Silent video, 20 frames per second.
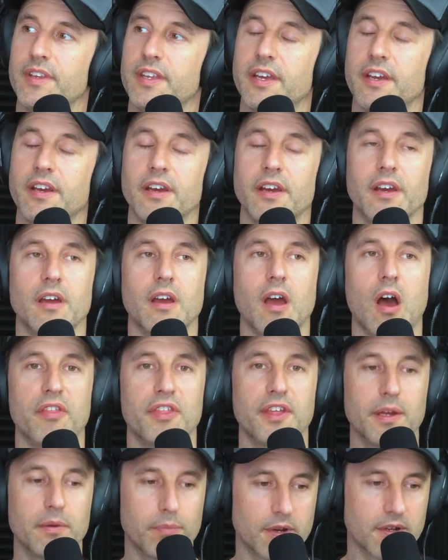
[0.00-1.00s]
Yeah, I
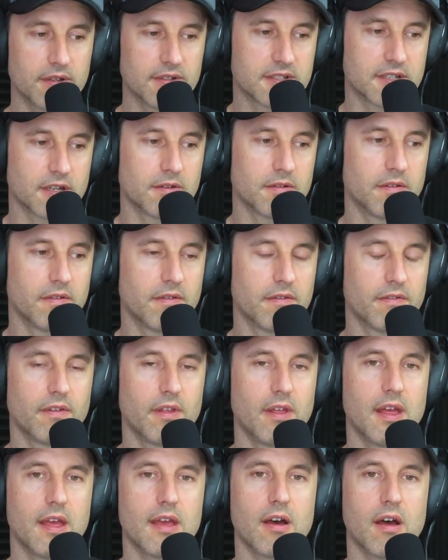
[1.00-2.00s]
think
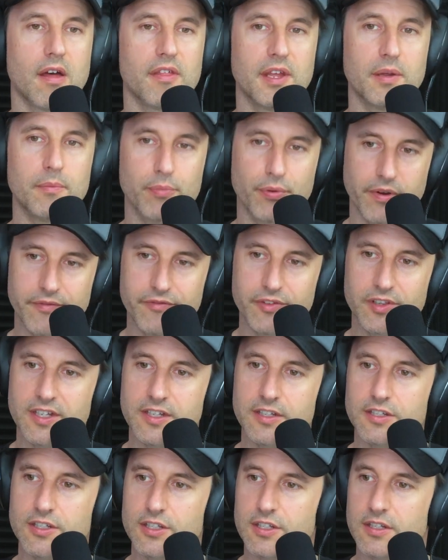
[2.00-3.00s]

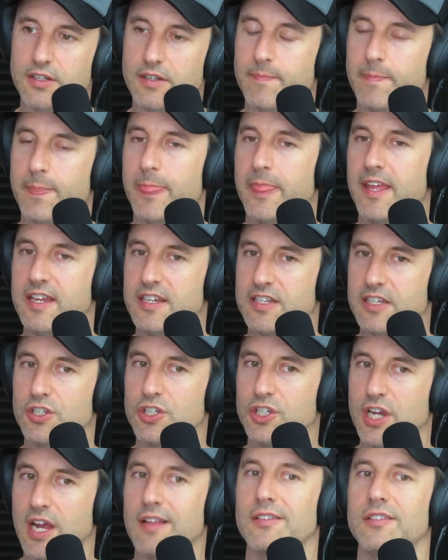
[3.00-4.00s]
privilege is a
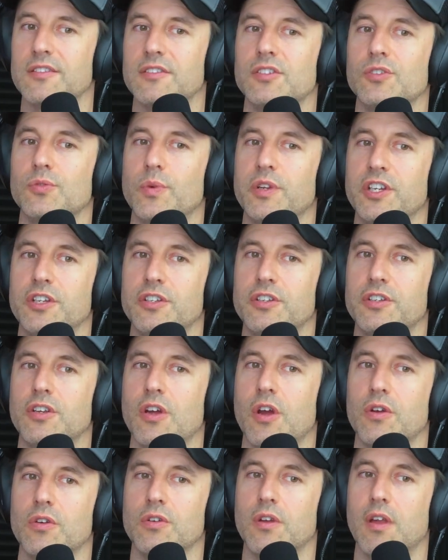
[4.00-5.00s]
challenge when you
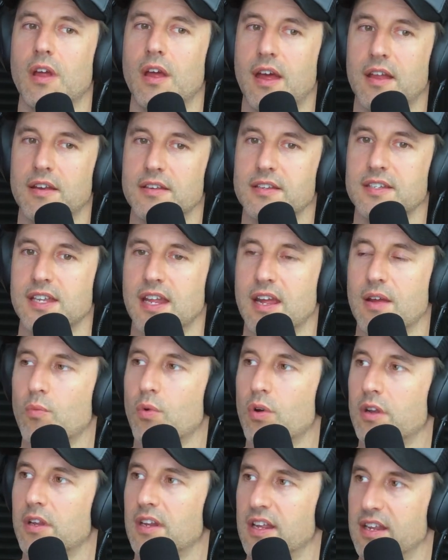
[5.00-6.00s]
don't understand
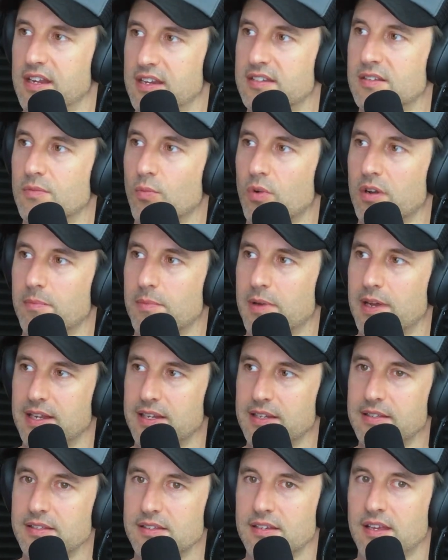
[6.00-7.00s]
what it is and what it
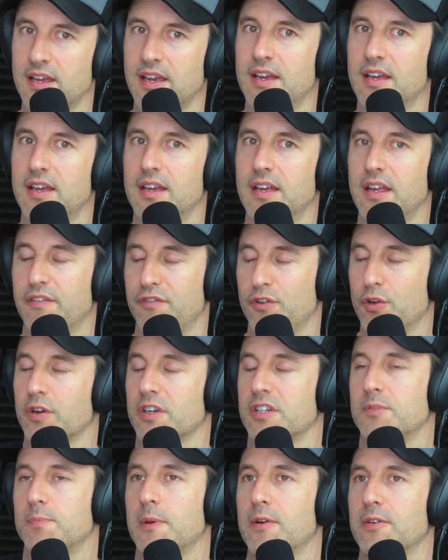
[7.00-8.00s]
means. If you're
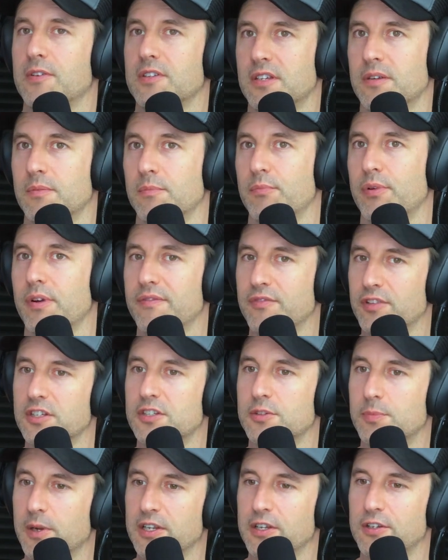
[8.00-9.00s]
experiencing
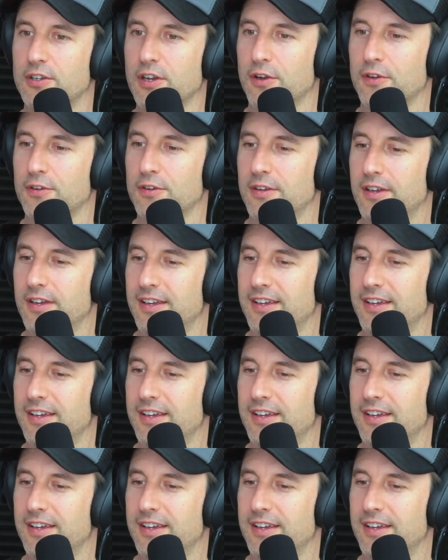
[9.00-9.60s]
privilege but you don't